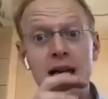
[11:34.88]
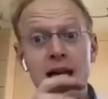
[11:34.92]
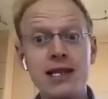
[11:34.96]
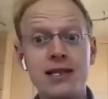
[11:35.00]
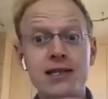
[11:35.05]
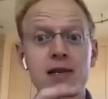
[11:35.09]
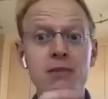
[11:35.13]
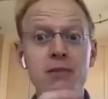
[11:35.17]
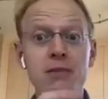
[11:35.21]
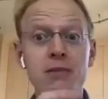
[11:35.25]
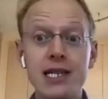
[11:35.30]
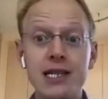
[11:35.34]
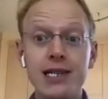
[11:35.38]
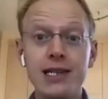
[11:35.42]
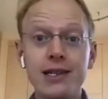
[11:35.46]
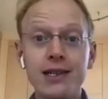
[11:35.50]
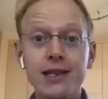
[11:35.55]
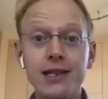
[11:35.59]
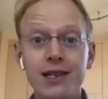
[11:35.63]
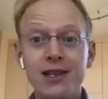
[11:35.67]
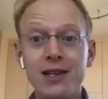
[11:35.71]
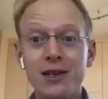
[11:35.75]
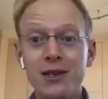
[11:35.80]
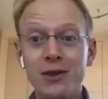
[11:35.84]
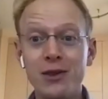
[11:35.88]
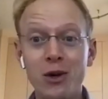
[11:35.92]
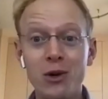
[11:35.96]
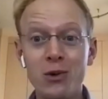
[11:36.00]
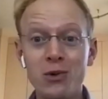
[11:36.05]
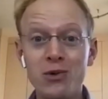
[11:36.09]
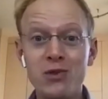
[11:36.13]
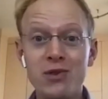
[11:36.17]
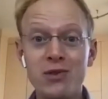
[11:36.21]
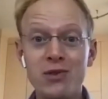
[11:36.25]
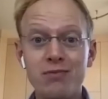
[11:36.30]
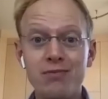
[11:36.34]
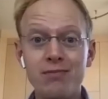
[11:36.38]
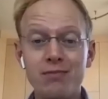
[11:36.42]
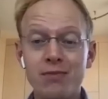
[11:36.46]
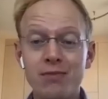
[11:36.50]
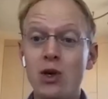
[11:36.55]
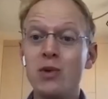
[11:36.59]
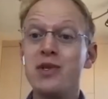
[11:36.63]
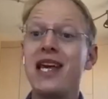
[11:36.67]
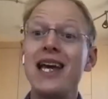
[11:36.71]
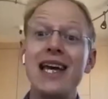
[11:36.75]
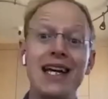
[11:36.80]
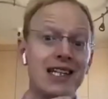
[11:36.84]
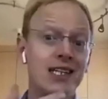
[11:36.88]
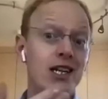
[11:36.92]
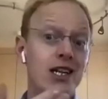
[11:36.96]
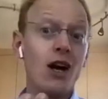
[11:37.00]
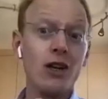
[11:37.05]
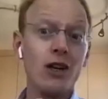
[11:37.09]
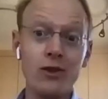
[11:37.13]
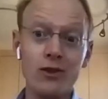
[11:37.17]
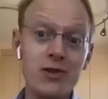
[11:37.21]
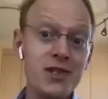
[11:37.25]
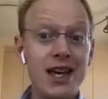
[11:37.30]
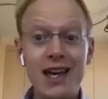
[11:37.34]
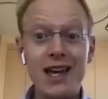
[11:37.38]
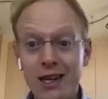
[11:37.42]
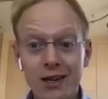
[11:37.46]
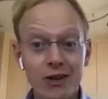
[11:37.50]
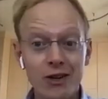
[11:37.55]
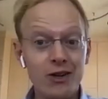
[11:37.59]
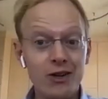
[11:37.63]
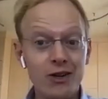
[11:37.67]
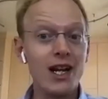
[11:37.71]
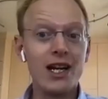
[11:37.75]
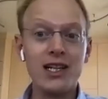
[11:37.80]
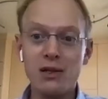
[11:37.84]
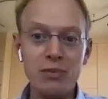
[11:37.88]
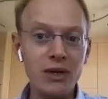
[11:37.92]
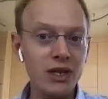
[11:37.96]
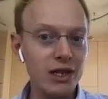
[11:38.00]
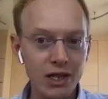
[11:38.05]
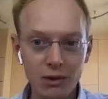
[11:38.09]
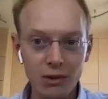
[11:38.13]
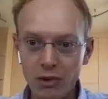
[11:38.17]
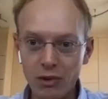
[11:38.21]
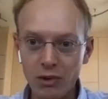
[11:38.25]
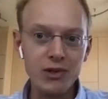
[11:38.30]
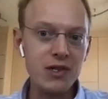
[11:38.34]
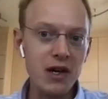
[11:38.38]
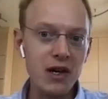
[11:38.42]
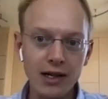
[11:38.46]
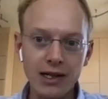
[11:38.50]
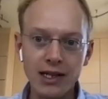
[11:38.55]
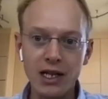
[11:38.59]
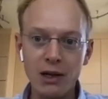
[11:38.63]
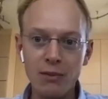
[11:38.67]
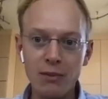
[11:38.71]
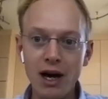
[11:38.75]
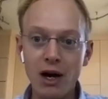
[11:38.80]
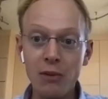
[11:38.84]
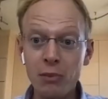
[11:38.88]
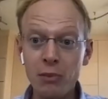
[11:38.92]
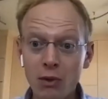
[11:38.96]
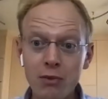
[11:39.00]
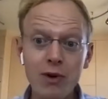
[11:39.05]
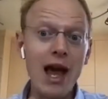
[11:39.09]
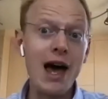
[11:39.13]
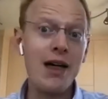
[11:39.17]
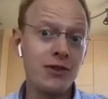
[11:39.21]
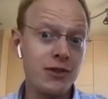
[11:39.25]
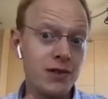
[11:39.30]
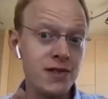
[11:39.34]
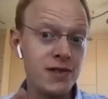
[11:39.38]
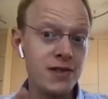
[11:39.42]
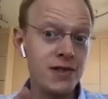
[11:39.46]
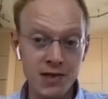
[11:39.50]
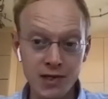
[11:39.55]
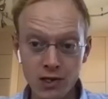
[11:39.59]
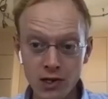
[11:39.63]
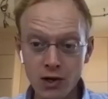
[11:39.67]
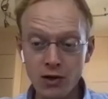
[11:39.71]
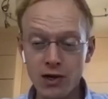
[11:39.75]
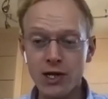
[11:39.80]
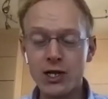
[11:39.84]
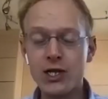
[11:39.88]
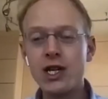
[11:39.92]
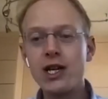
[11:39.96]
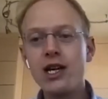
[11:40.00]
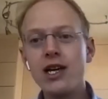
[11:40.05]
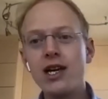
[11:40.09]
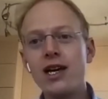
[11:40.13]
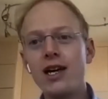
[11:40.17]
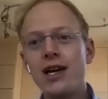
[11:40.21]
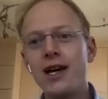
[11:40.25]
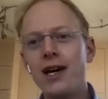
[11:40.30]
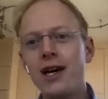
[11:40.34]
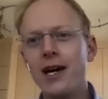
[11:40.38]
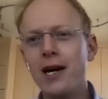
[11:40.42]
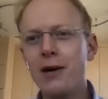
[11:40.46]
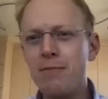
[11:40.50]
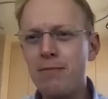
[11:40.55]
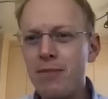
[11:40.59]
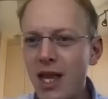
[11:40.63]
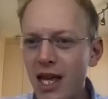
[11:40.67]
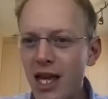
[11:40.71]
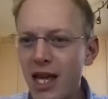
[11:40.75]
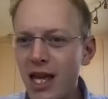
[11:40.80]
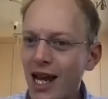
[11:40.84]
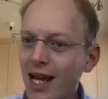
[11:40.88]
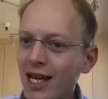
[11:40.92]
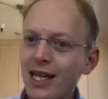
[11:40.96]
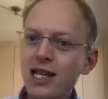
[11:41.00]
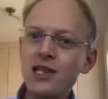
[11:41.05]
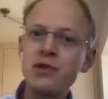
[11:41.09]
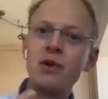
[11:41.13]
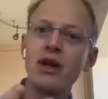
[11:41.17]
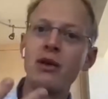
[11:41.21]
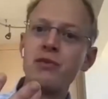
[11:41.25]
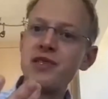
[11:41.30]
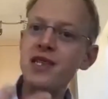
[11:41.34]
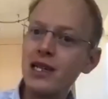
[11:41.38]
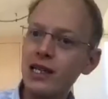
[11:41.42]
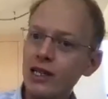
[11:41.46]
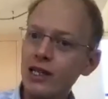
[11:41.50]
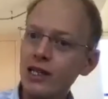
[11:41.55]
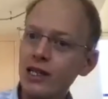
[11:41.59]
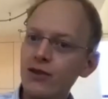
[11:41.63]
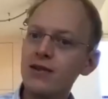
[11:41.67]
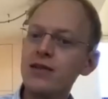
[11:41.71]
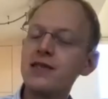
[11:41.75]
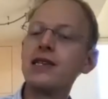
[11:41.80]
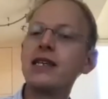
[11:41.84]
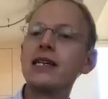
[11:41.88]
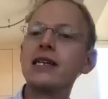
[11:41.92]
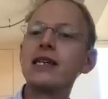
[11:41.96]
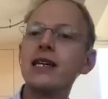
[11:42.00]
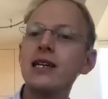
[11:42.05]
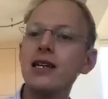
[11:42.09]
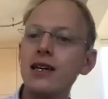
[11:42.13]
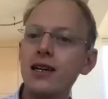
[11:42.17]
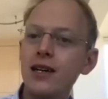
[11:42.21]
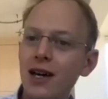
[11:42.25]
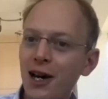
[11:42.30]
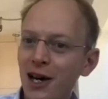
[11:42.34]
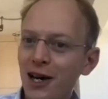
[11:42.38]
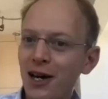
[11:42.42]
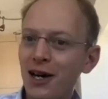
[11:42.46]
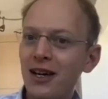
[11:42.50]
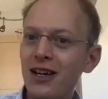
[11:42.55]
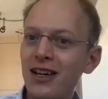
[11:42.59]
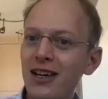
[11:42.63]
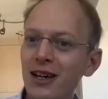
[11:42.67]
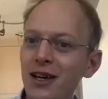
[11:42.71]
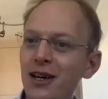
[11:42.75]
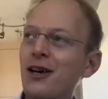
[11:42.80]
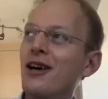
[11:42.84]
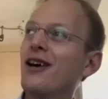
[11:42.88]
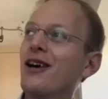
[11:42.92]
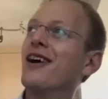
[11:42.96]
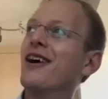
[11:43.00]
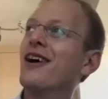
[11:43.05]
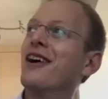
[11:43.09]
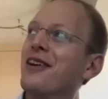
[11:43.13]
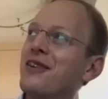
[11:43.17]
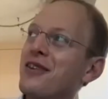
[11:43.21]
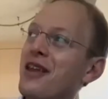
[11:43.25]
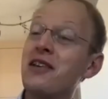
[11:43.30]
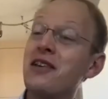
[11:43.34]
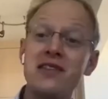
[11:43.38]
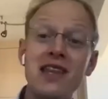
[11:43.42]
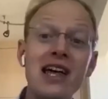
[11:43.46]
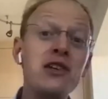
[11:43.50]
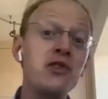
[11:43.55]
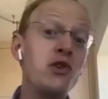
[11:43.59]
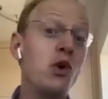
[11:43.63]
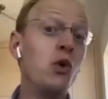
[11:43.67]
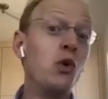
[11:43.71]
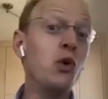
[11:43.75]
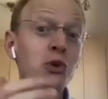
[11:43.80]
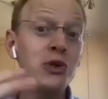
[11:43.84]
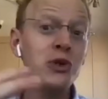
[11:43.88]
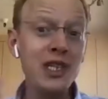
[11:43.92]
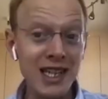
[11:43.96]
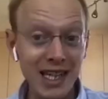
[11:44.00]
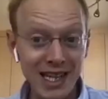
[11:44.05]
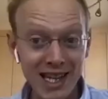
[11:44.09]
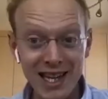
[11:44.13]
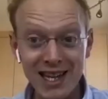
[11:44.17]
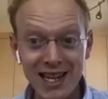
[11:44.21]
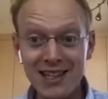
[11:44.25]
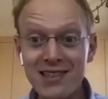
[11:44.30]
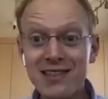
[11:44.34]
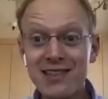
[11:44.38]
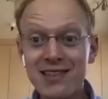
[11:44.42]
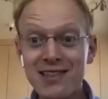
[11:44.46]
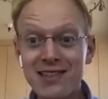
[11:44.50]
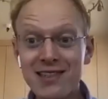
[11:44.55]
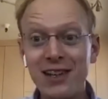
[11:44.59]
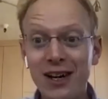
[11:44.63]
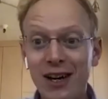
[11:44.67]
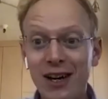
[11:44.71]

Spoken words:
meant to be those $8, that 890 billion we were talking about, but rather it's the seigniorage. And I guess what I'm seeing here is like, that is only the case